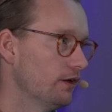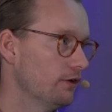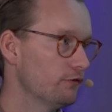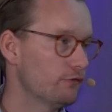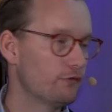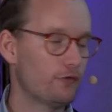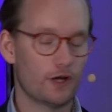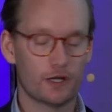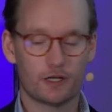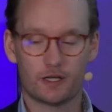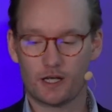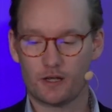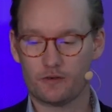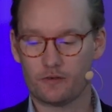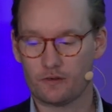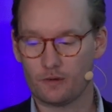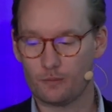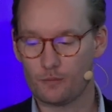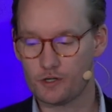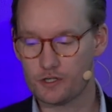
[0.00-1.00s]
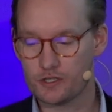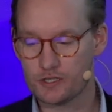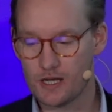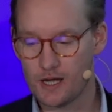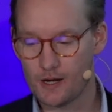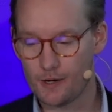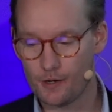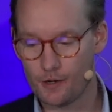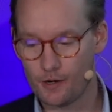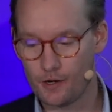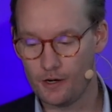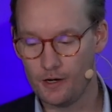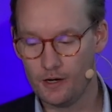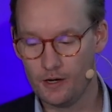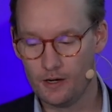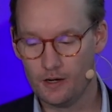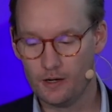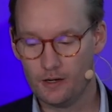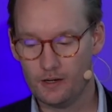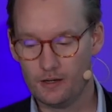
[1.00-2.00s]
find customers that are
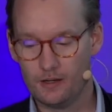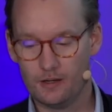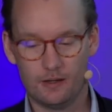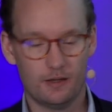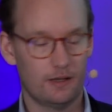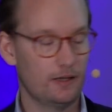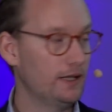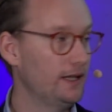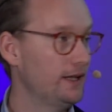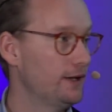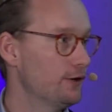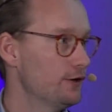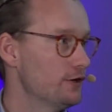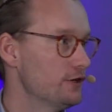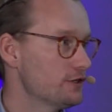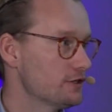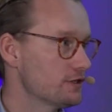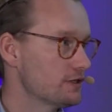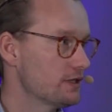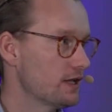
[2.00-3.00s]
leaders